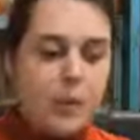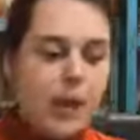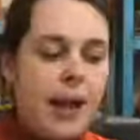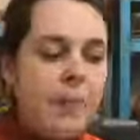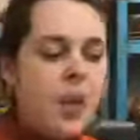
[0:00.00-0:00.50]

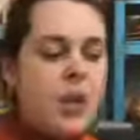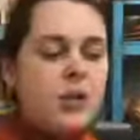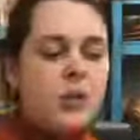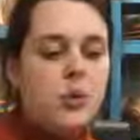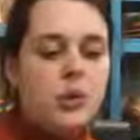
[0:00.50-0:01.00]
Okay,
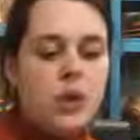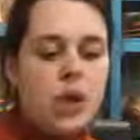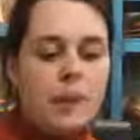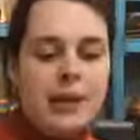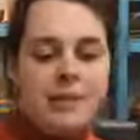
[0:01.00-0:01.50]
so
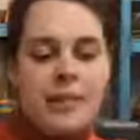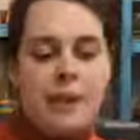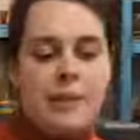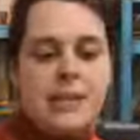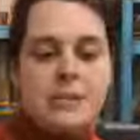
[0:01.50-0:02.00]
two-piece
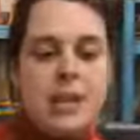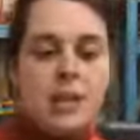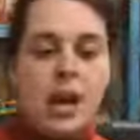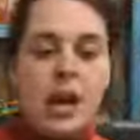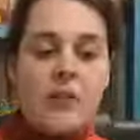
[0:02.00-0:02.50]
nappies mean
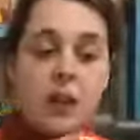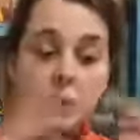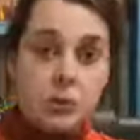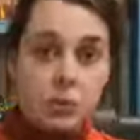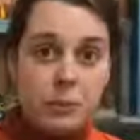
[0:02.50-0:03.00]
you have an
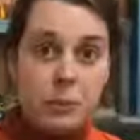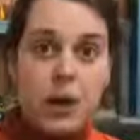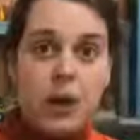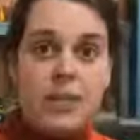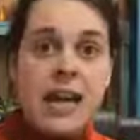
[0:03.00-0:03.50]
absorbent
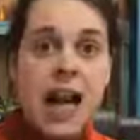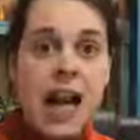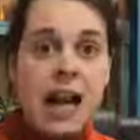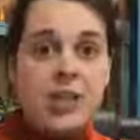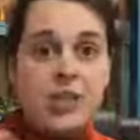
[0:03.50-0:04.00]
part
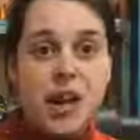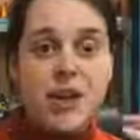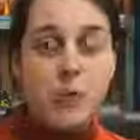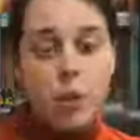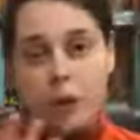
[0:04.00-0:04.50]
and you
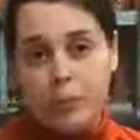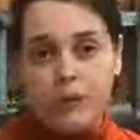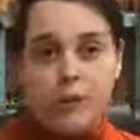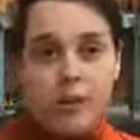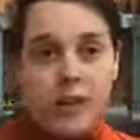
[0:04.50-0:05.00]
have a
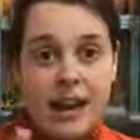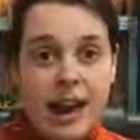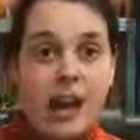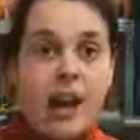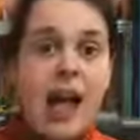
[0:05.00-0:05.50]
waterproof outer
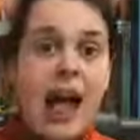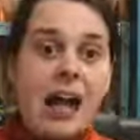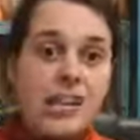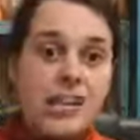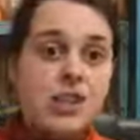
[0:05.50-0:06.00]
layer,
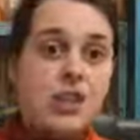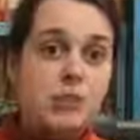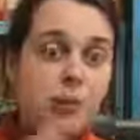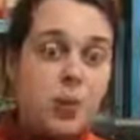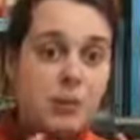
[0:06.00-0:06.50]
and you need to use
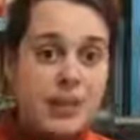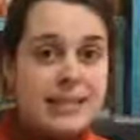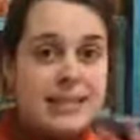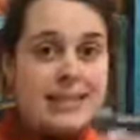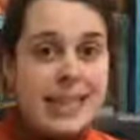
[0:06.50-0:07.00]
both
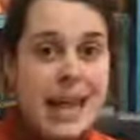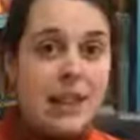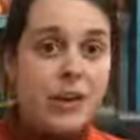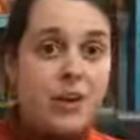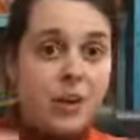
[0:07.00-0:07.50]
pieces
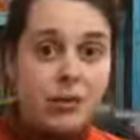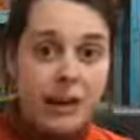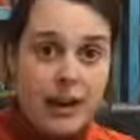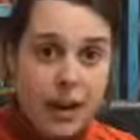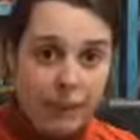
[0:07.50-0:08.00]
together to
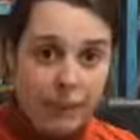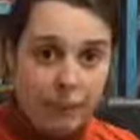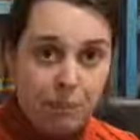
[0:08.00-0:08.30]
create a nappy.